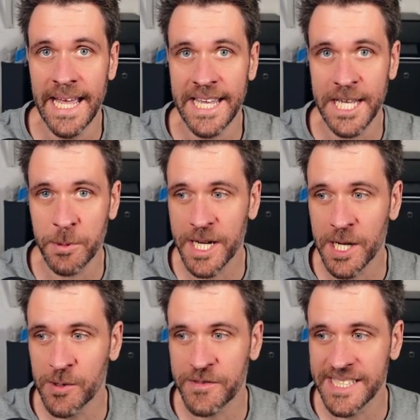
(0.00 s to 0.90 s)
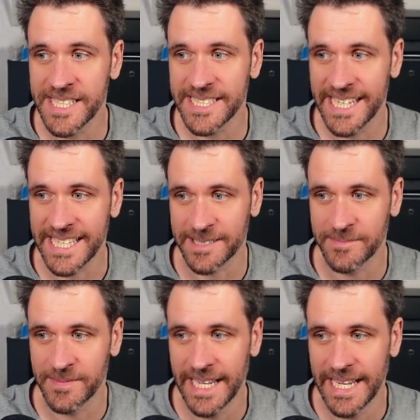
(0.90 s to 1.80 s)
Here we go. This is it.
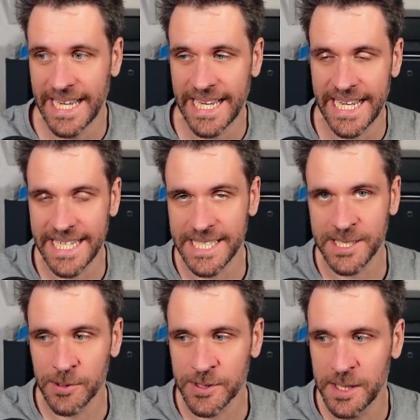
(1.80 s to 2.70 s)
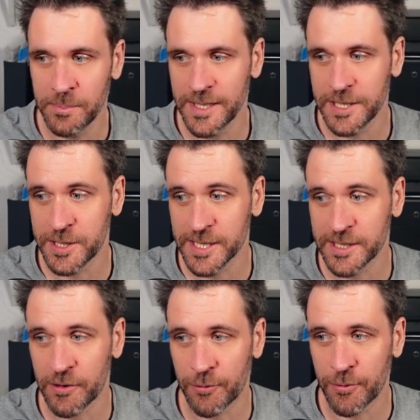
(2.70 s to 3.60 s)
It is so simple. It's
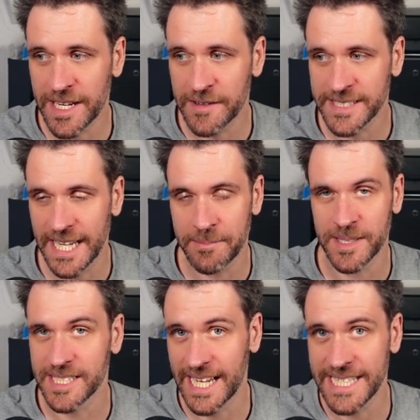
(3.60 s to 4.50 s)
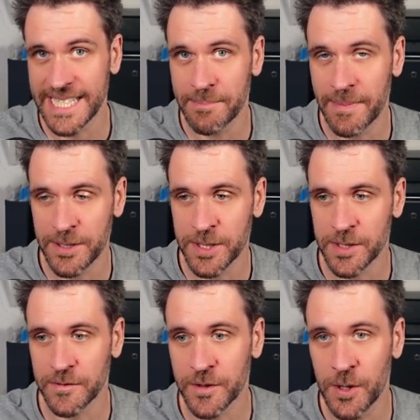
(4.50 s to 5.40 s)
just 3 if statements. That's the amount
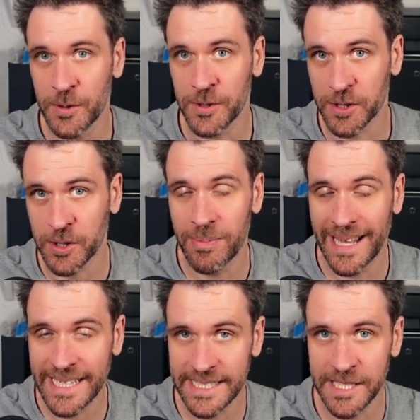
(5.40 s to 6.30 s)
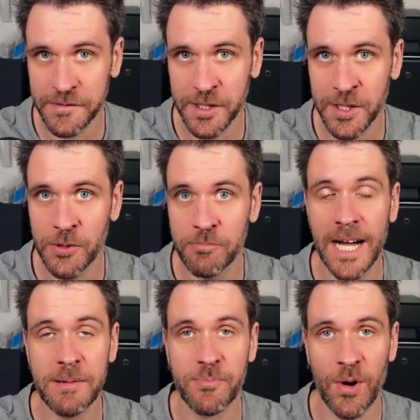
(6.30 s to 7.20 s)
of code, of the complexity of the code
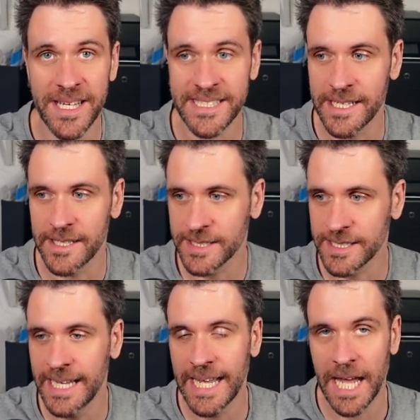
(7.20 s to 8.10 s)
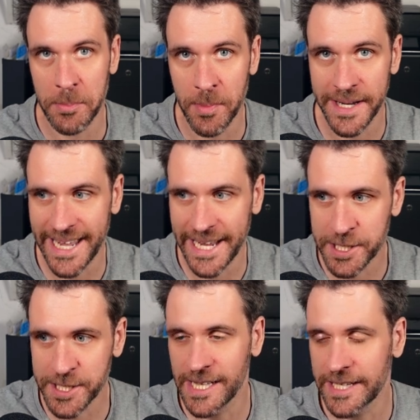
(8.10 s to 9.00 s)
my brain cells at my
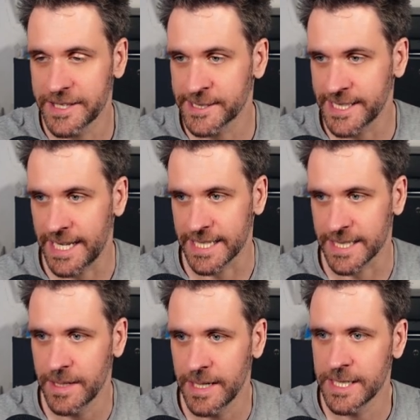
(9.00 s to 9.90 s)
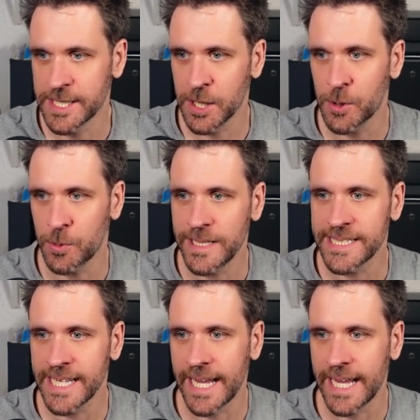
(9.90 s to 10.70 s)
age still understand. So we